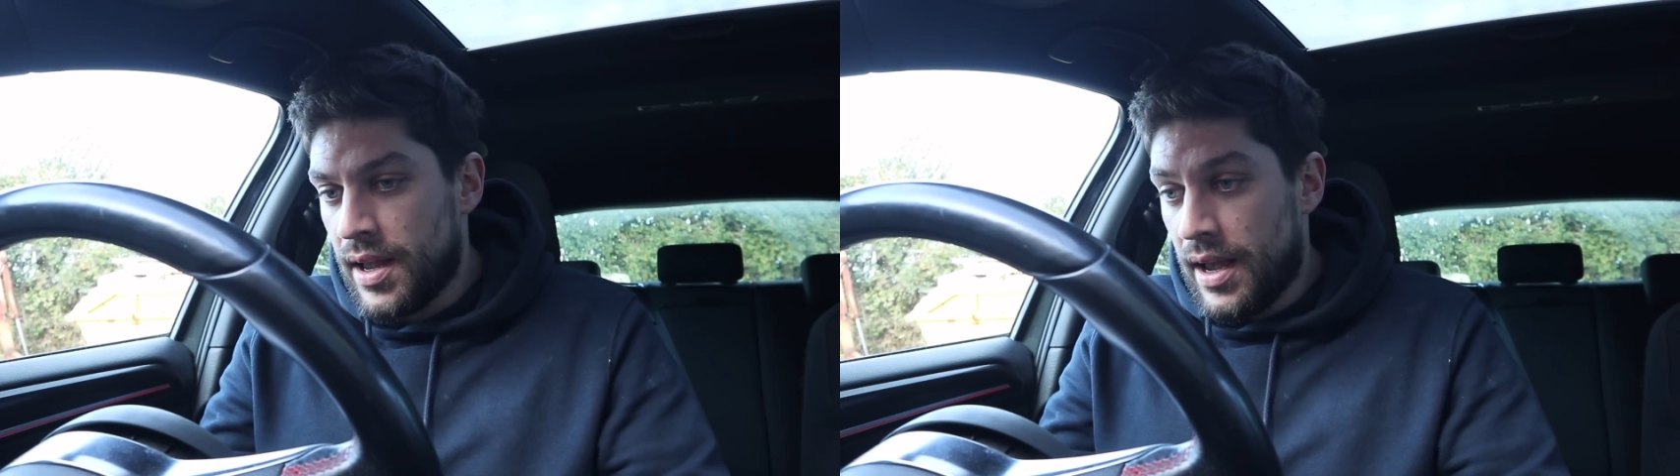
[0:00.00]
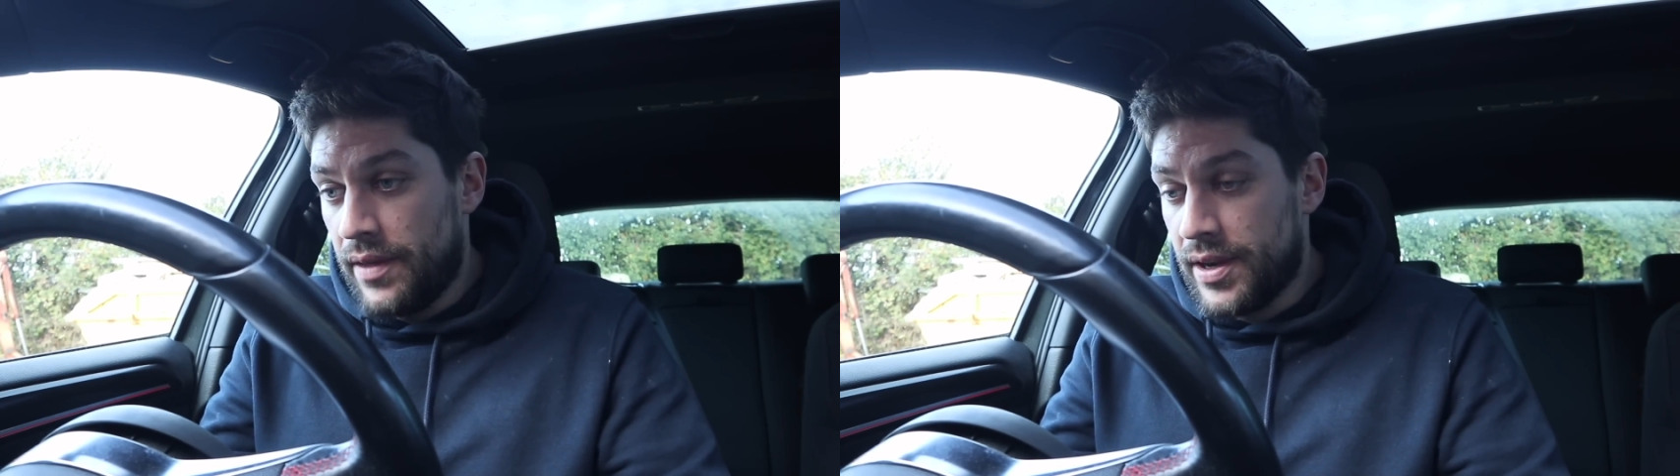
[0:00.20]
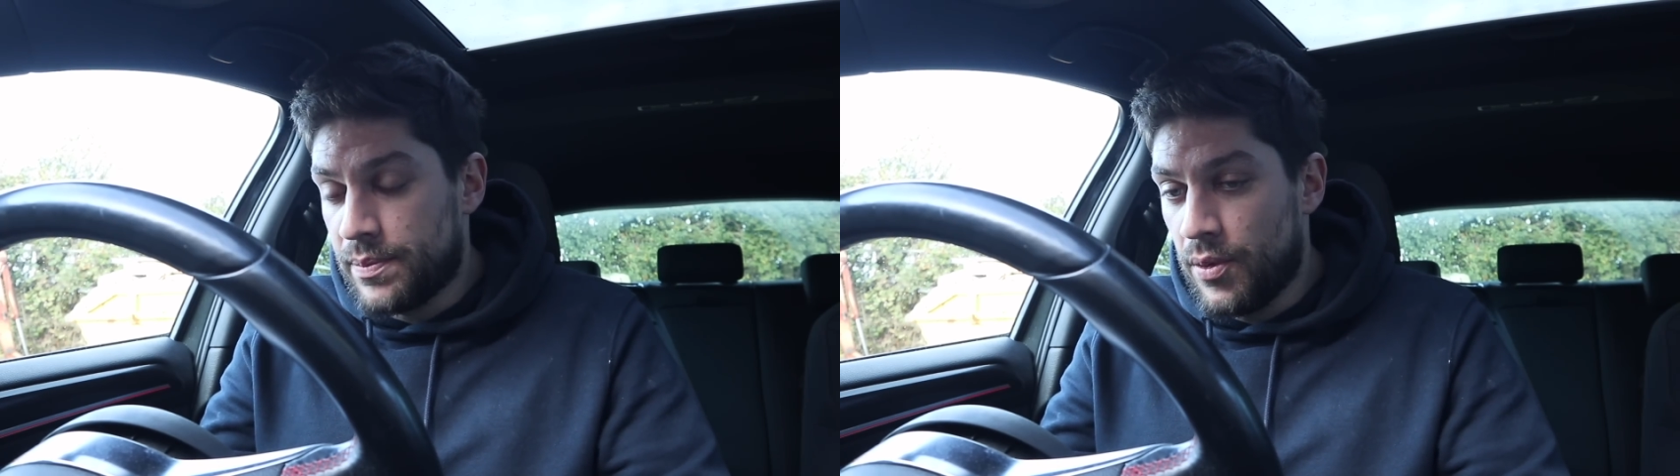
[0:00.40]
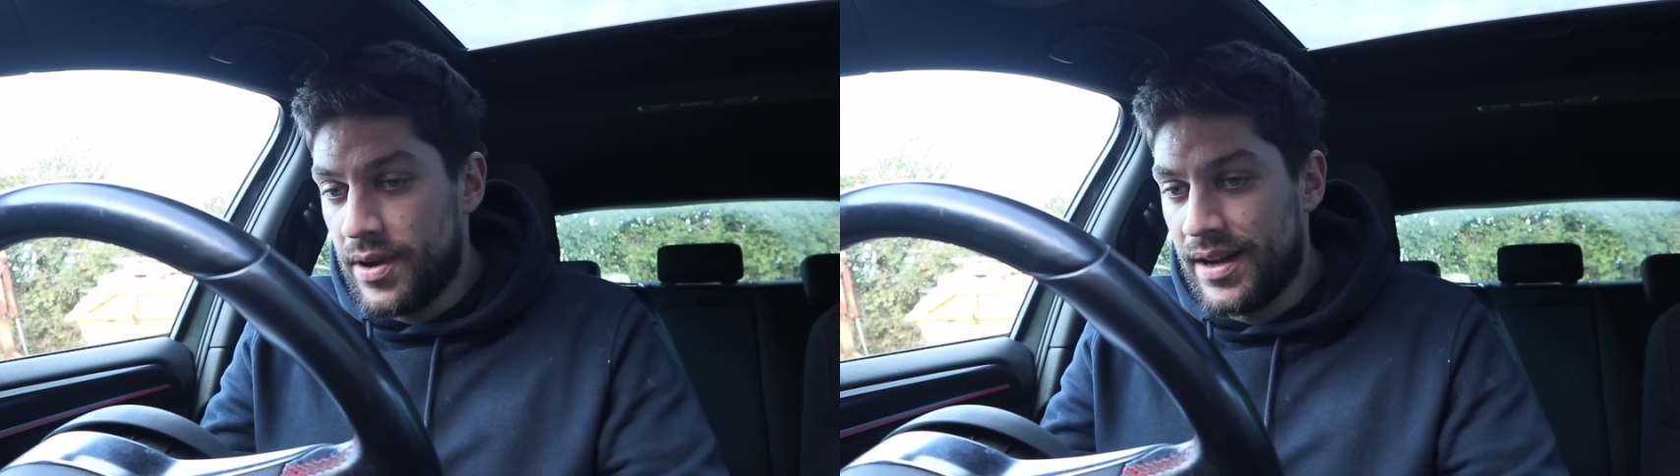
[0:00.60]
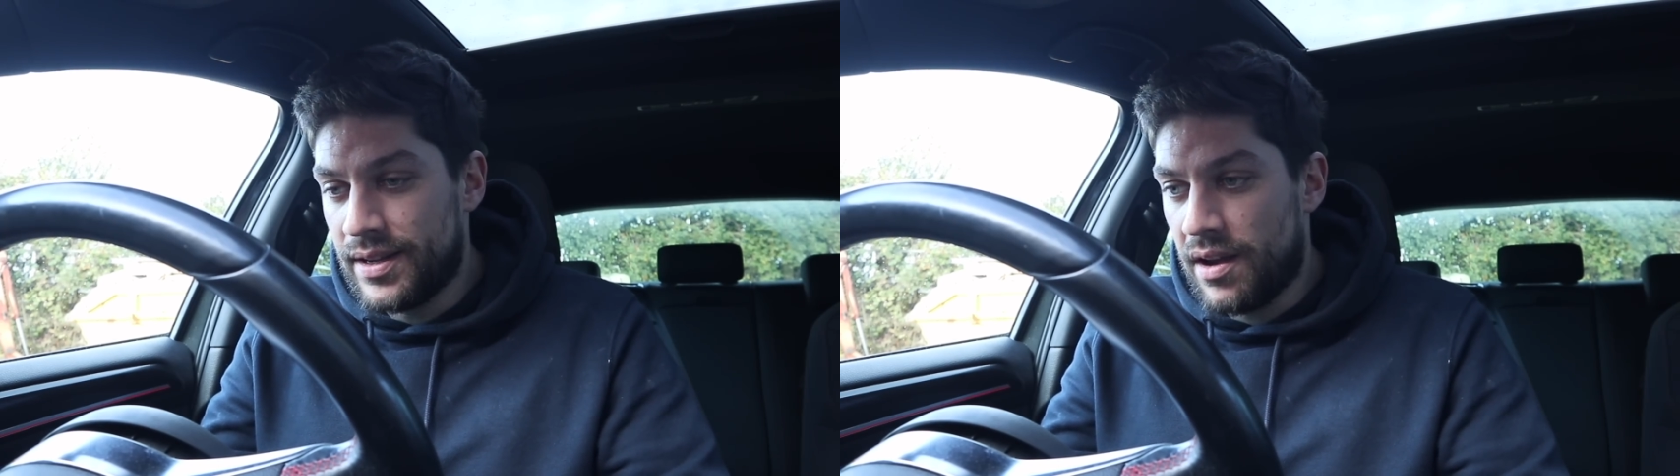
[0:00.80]
at this
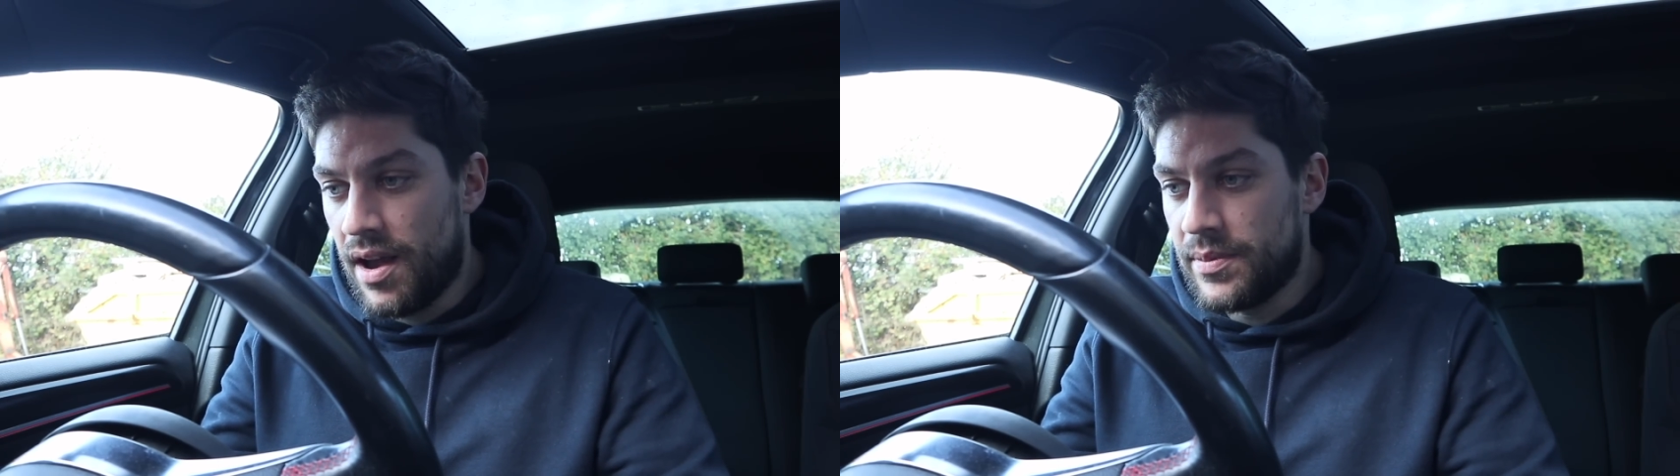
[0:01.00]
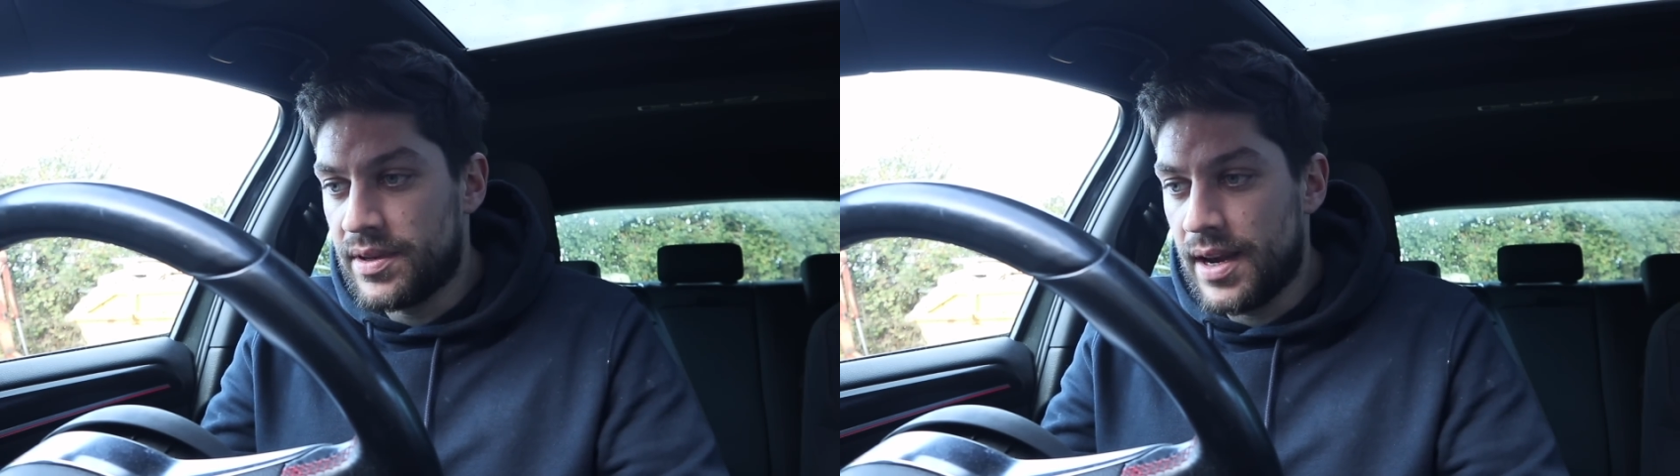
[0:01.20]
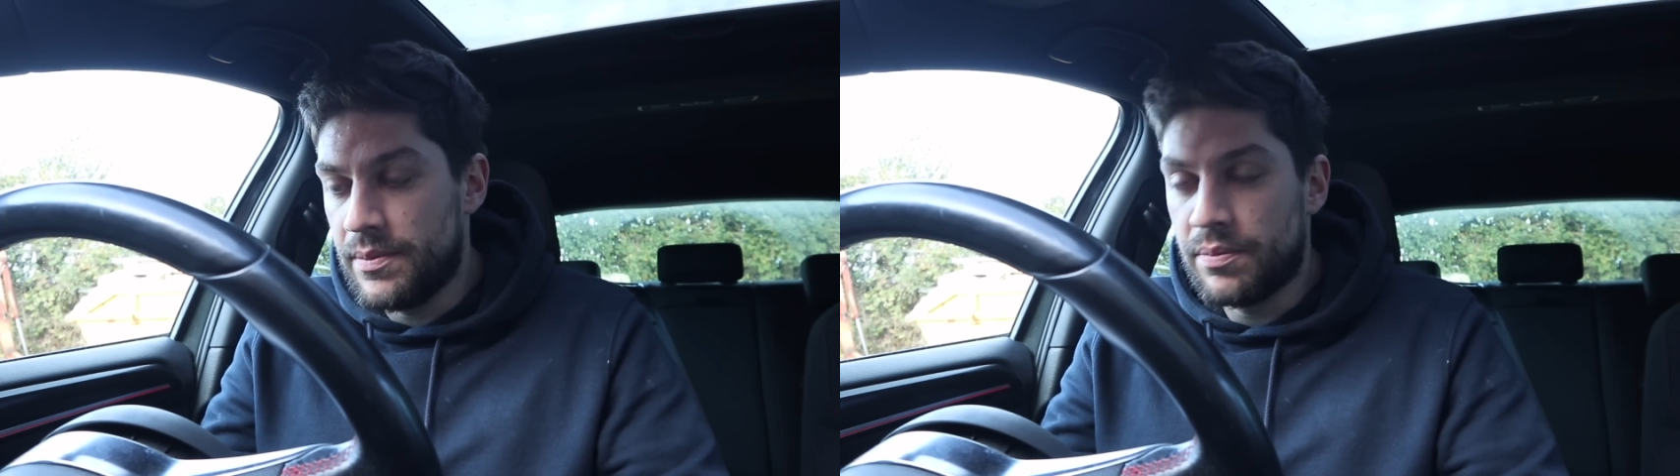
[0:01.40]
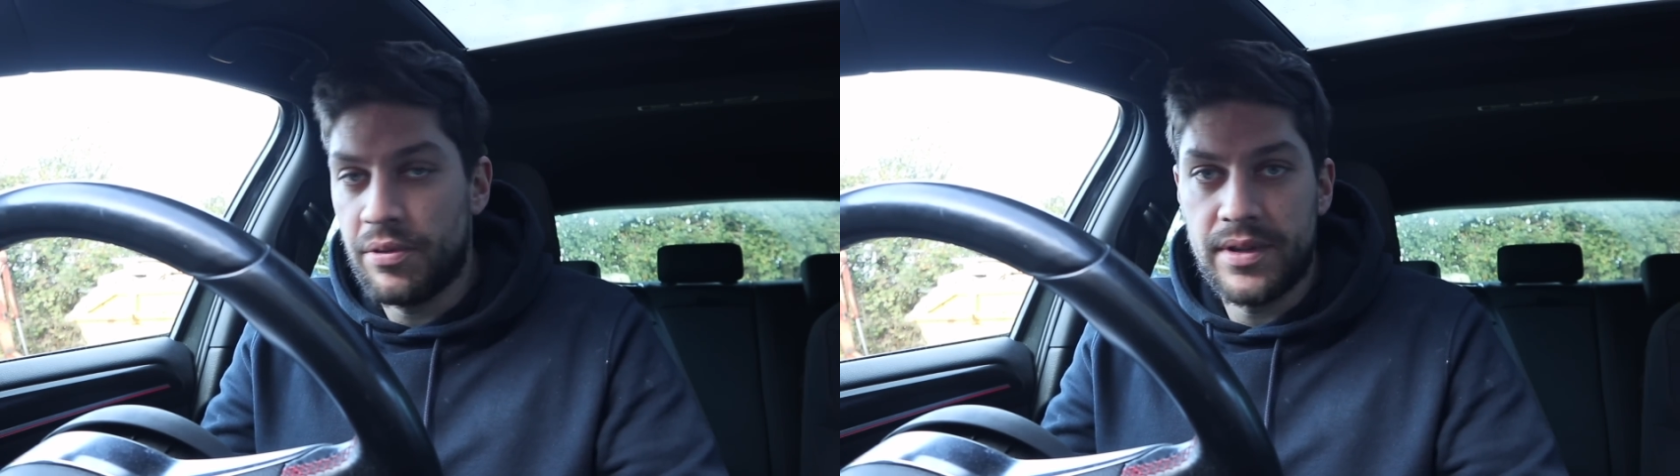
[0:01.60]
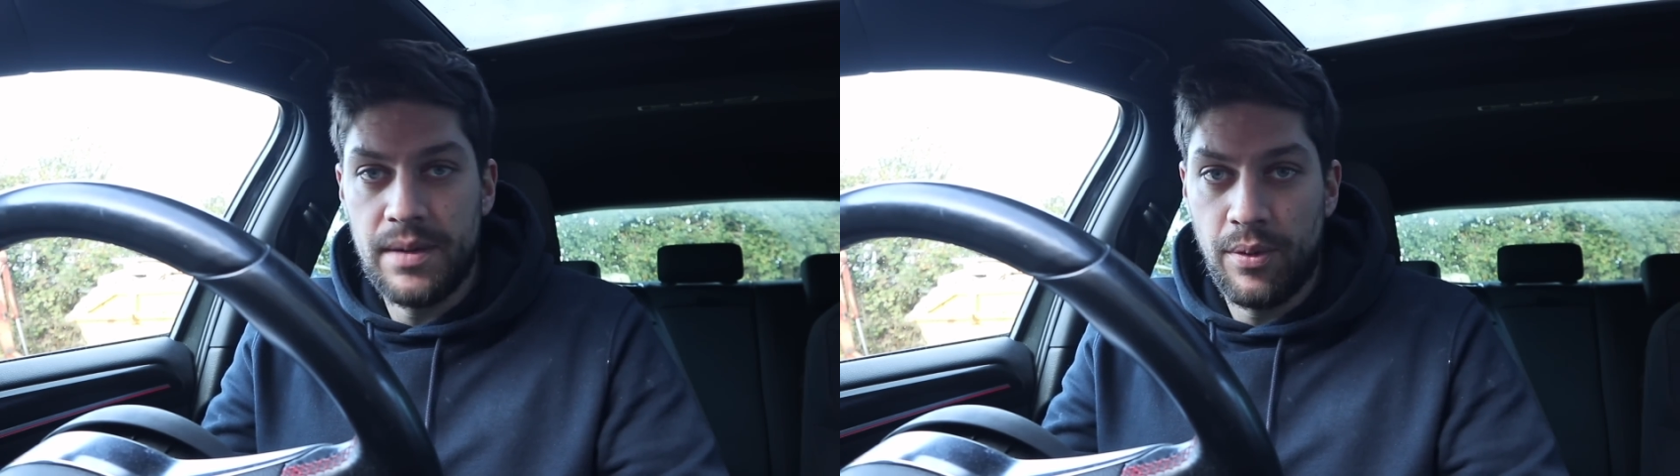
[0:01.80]
point in time seems
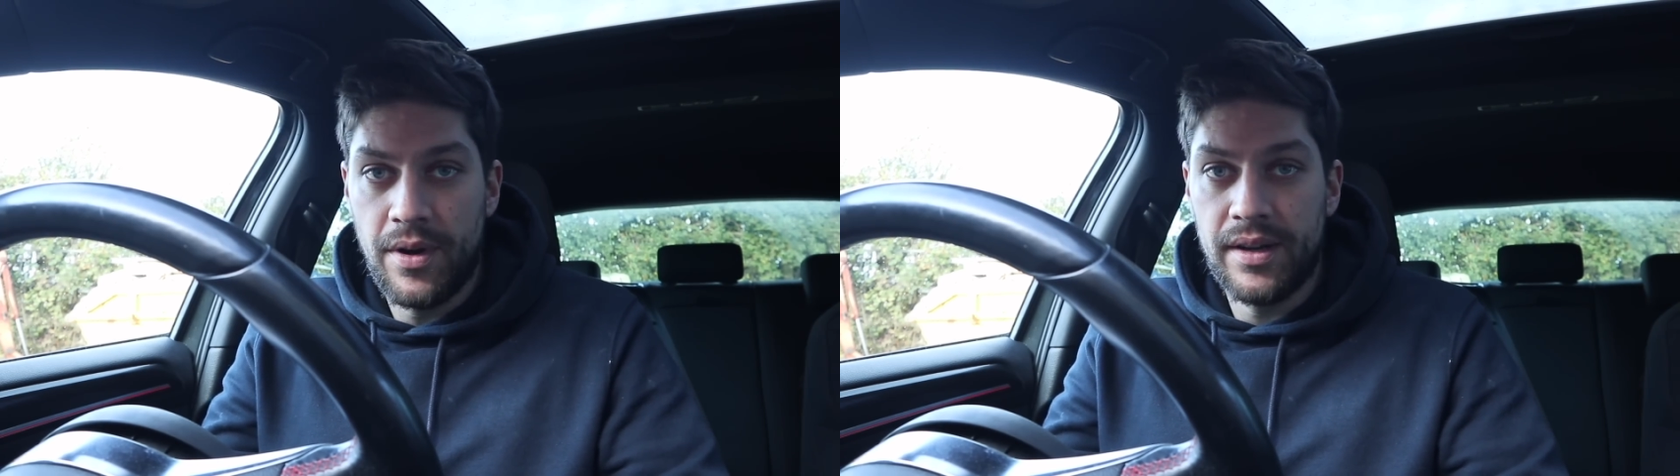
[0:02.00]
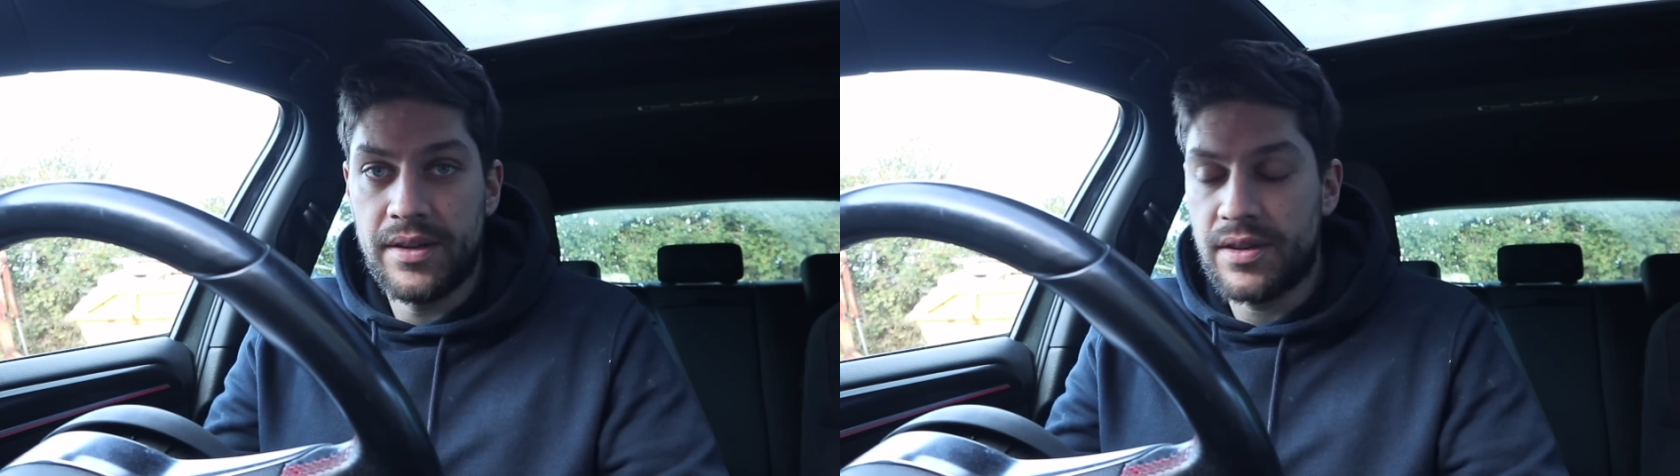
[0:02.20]
pretty pointless.